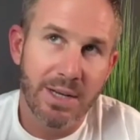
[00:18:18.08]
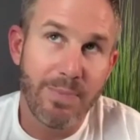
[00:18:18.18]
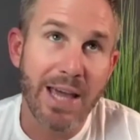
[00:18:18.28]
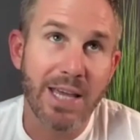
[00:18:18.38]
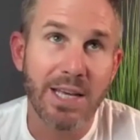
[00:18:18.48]

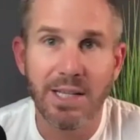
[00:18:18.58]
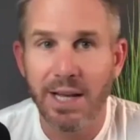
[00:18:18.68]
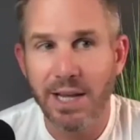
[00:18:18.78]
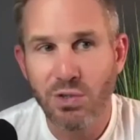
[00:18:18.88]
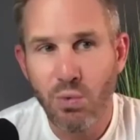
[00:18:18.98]
back in
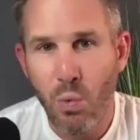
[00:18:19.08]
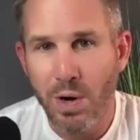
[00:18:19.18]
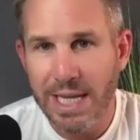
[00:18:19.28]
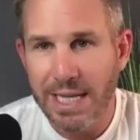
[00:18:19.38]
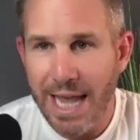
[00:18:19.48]
like
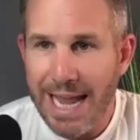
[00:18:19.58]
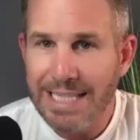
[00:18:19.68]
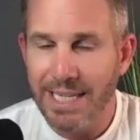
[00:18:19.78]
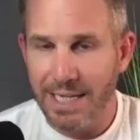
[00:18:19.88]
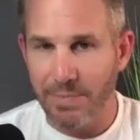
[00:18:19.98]

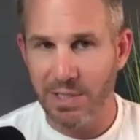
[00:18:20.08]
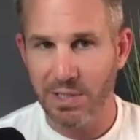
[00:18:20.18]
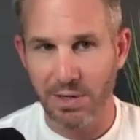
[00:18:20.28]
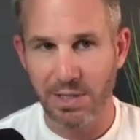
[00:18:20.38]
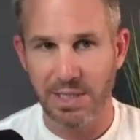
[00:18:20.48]
2018 we
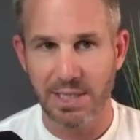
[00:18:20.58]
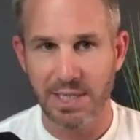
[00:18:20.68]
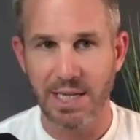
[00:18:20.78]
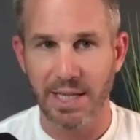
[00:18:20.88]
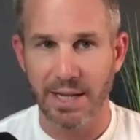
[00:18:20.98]
started to
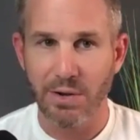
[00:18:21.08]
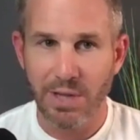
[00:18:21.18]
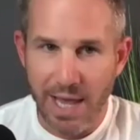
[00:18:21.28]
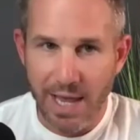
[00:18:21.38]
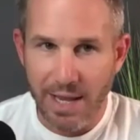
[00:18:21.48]
see like
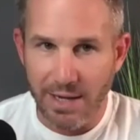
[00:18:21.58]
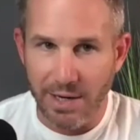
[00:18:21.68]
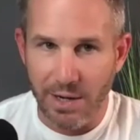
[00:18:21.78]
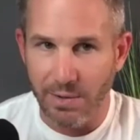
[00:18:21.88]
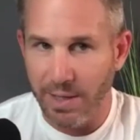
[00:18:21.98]
okay you
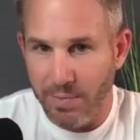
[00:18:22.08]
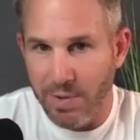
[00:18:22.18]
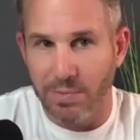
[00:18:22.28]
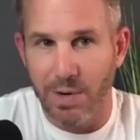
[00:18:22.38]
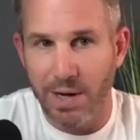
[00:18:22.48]
know like we
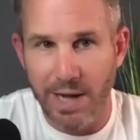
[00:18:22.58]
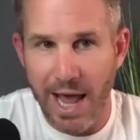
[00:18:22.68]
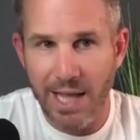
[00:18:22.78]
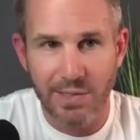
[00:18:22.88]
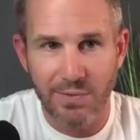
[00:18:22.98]
would run
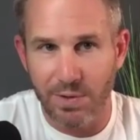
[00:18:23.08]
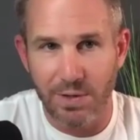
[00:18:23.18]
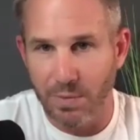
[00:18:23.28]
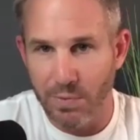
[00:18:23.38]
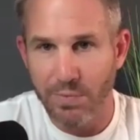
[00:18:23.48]
ads
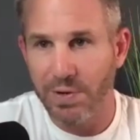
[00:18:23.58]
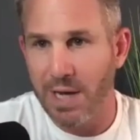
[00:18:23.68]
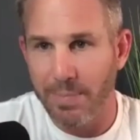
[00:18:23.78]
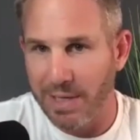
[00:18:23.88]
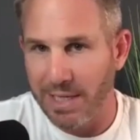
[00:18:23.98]
for a roofing
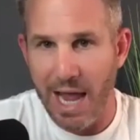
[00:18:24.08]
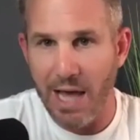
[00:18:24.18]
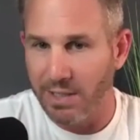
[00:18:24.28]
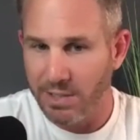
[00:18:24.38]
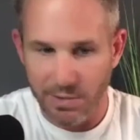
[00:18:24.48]
company in
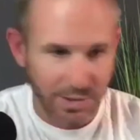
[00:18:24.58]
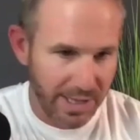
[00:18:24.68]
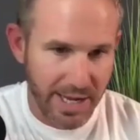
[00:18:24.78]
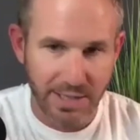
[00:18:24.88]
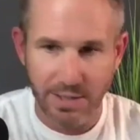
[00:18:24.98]
dallas or
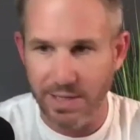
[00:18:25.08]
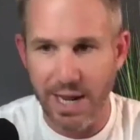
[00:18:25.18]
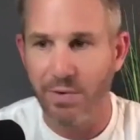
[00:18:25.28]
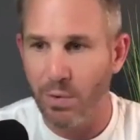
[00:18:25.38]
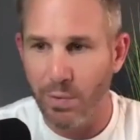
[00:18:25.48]
atlanta or
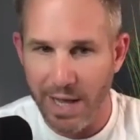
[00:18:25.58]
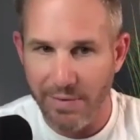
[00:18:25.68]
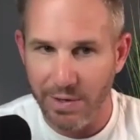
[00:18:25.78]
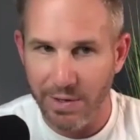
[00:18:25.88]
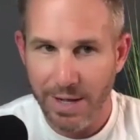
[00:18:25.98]
denver or
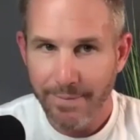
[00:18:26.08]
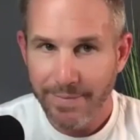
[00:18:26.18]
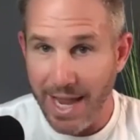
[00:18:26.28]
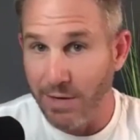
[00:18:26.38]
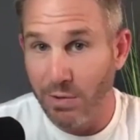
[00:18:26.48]
whatever
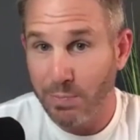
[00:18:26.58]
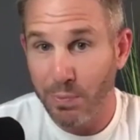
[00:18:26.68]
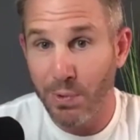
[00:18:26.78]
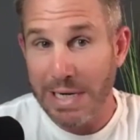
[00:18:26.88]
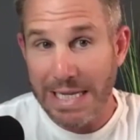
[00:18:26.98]
and it was
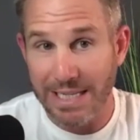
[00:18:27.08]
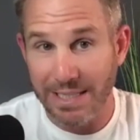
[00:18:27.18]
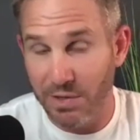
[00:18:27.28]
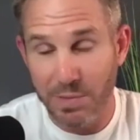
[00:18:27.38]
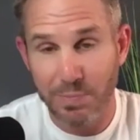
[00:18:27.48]
pretty
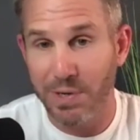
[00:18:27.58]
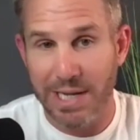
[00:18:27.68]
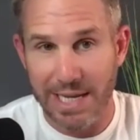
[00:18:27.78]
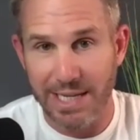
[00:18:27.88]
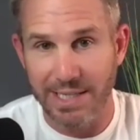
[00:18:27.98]
it was
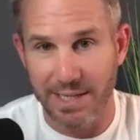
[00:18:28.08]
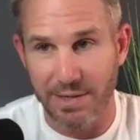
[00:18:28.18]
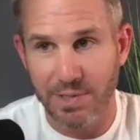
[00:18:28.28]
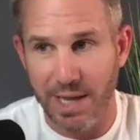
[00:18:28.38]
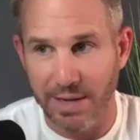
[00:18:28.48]
pretty easy it
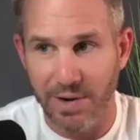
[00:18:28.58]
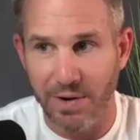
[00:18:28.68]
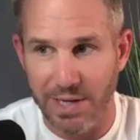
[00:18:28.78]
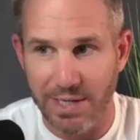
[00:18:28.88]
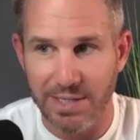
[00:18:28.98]
was like
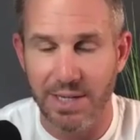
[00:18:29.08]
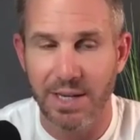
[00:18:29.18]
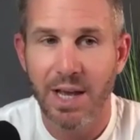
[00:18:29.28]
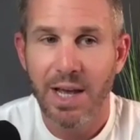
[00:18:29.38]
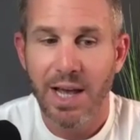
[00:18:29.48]
very easy
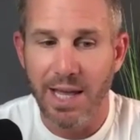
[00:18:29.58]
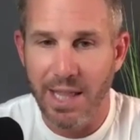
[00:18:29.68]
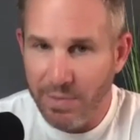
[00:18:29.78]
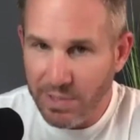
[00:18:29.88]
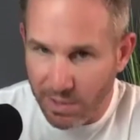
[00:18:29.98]
and
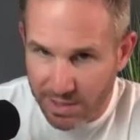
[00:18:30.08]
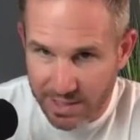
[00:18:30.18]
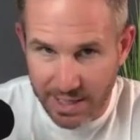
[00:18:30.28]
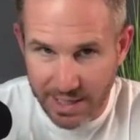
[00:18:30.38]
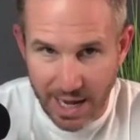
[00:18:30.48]
then we started to
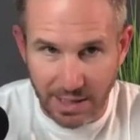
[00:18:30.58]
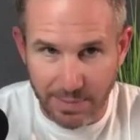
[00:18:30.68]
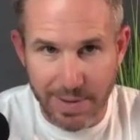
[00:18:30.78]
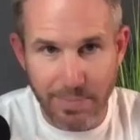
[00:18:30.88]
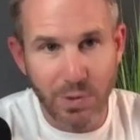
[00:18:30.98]
see it got a little
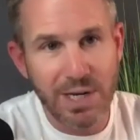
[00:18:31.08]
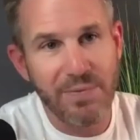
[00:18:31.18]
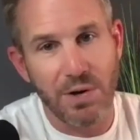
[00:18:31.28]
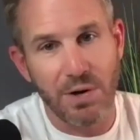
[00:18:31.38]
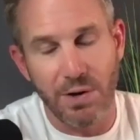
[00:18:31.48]
bit more
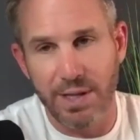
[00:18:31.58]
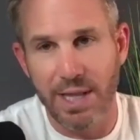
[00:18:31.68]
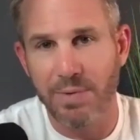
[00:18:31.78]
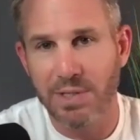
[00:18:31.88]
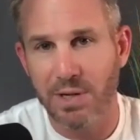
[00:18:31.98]
difficult and
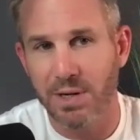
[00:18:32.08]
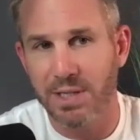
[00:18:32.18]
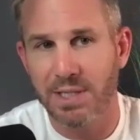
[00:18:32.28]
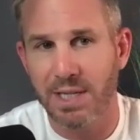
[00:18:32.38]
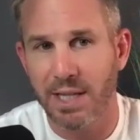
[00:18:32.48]
then we started to
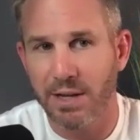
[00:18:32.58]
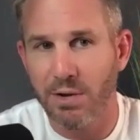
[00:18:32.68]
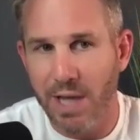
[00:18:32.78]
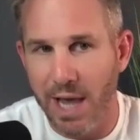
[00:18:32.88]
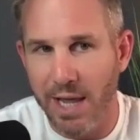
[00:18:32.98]
see like
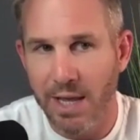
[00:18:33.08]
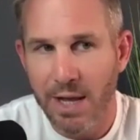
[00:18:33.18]
okay